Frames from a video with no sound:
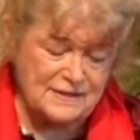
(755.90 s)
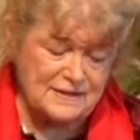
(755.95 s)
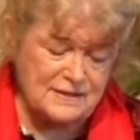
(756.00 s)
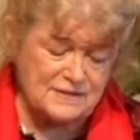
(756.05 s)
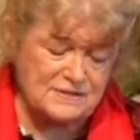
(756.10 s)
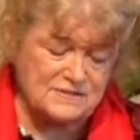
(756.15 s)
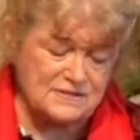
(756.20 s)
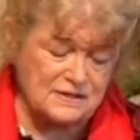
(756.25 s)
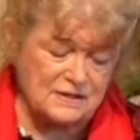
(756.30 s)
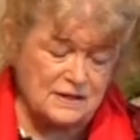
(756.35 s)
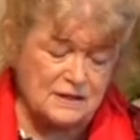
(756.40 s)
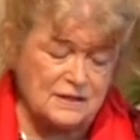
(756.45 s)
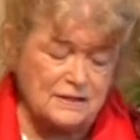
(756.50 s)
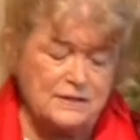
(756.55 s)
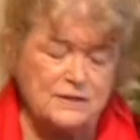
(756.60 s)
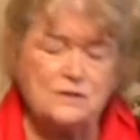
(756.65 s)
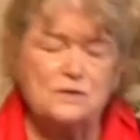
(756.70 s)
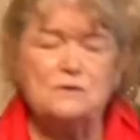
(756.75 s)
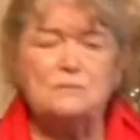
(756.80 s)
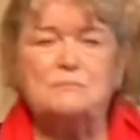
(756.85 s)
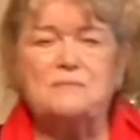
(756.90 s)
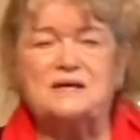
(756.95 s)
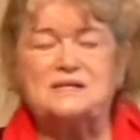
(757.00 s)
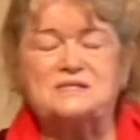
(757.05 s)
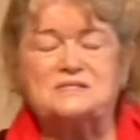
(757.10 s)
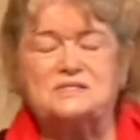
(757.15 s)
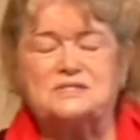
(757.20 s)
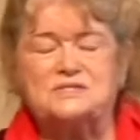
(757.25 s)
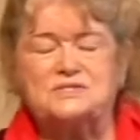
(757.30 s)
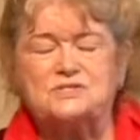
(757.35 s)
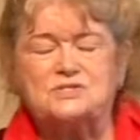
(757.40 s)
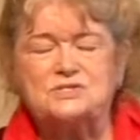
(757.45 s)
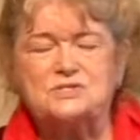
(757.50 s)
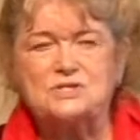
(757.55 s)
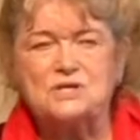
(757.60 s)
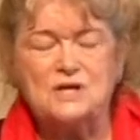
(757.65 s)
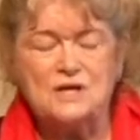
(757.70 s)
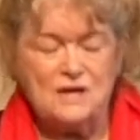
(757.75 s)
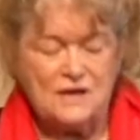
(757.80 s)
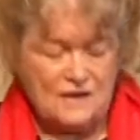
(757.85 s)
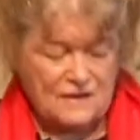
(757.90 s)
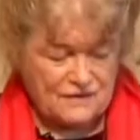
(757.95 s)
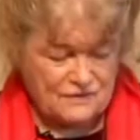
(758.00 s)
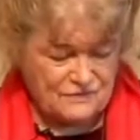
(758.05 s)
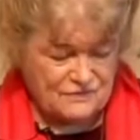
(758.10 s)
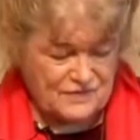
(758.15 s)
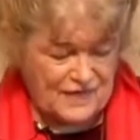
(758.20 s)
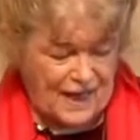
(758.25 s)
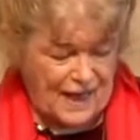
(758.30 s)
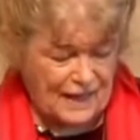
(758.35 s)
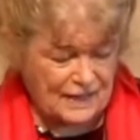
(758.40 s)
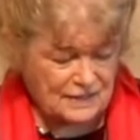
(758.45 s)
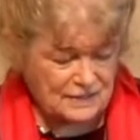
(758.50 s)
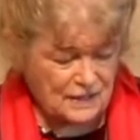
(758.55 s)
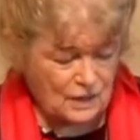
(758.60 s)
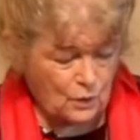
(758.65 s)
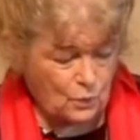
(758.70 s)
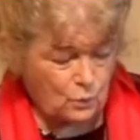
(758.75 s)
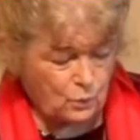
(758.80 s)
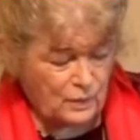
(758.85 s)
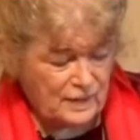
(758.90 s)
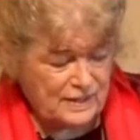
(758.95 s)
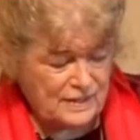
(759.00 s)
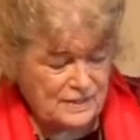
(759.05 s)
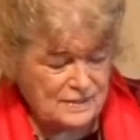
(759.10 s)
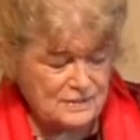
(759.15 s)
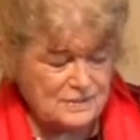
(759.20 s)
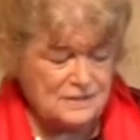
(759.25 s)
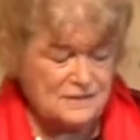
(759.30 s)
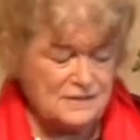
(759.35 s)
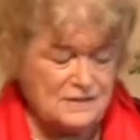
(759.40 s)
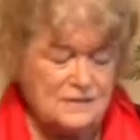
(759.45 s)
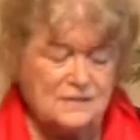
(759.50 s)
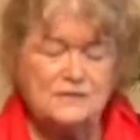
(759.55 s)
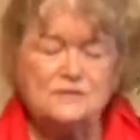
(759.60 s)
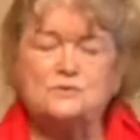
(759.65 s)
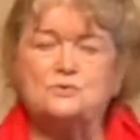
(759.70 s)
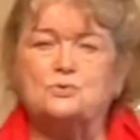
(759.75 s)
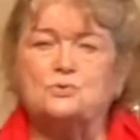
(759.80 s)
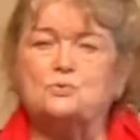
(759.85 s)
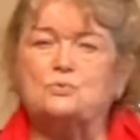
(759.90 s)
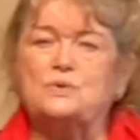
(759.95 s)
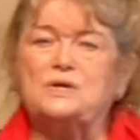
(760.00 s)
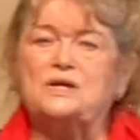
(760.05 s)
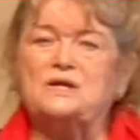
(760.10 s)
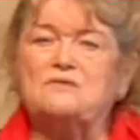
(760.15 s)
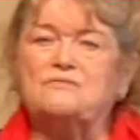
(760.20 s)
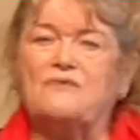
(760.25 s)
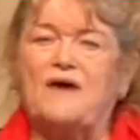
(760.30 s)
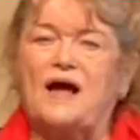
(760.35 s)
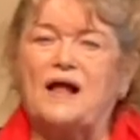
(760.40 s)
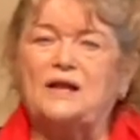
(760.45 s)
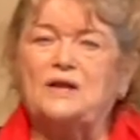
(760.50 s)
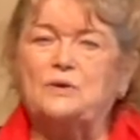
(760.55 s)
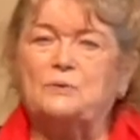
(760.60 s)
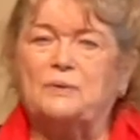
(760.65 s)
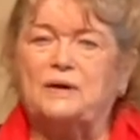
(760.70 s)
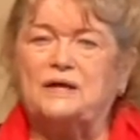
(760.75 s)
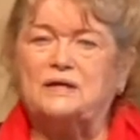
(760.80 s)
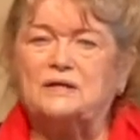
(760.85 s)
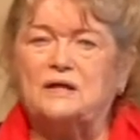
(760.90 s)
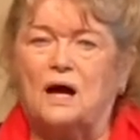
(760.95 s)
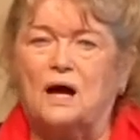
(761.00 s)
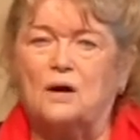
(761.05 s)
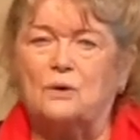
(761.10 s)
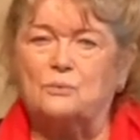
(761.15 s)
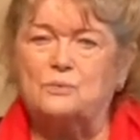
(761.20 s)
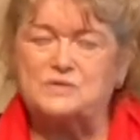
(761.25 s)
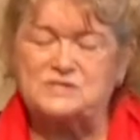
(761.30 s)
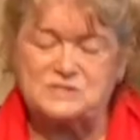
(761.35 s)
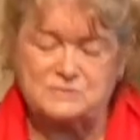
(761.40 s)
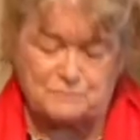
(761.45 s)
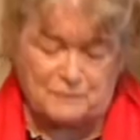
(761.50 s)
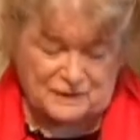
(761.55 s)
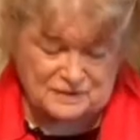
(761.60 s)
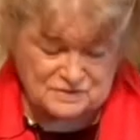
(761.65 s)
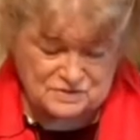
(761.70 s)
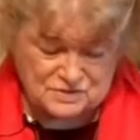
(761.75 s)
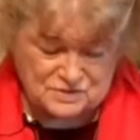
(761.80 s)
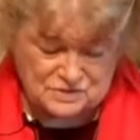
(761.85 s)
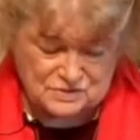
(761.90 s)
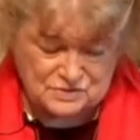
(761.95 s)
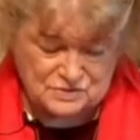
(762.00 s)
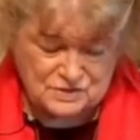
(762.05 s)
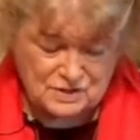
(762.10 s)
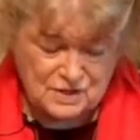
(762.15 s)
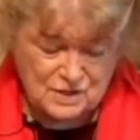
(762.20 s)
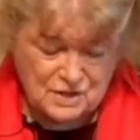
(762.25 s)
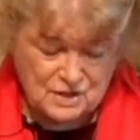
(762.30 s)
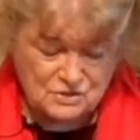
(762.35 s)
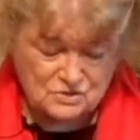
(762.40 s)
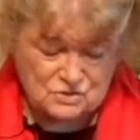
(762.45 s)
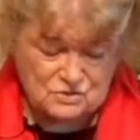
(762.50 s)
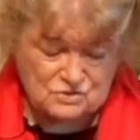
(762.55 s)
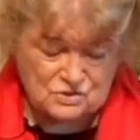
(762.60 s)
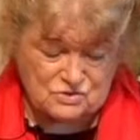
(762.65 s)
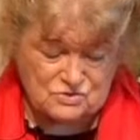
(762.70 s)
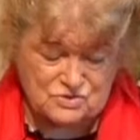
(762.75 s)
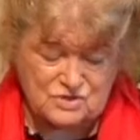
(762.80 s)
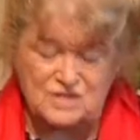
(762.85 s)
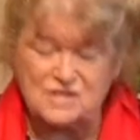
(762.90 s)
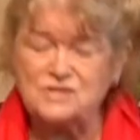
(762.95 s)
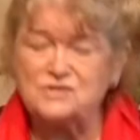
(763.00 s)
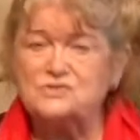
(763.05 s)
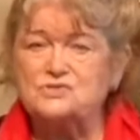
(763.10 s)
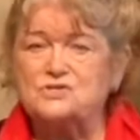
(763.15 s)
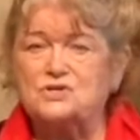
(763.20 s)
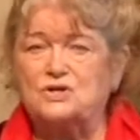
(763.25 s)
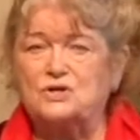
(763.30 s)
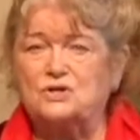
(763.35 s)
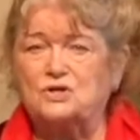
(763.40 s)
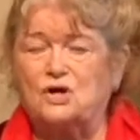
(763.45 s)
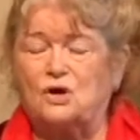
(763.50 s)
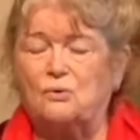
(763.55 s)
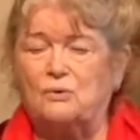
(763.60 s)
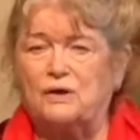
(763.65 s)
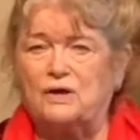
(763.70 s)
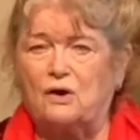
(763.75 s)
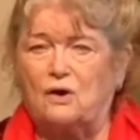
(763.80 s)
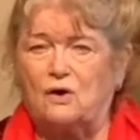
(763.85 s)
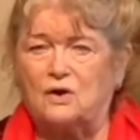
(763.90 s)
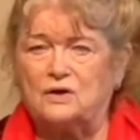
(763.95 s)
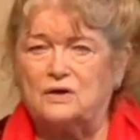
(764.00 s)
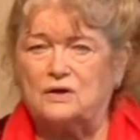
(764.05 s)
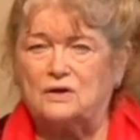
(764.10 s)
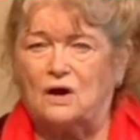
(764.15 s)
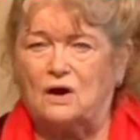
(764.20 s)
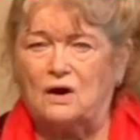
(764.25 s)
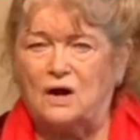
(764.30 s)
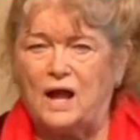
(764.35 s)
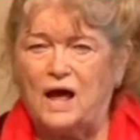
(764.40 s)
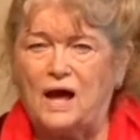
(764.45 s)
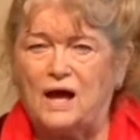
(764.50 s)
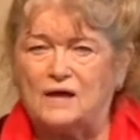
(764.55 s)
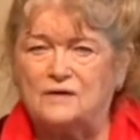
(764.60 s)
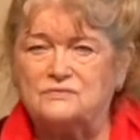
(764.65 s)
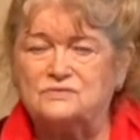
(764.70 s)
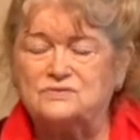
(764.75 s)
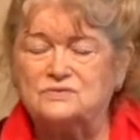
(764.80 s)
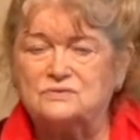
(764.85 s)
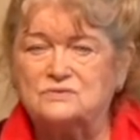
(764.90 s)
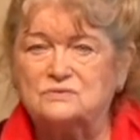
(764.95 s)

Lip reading: us a clear message that we need to reevaluate our responses to the things that are going on in our lives.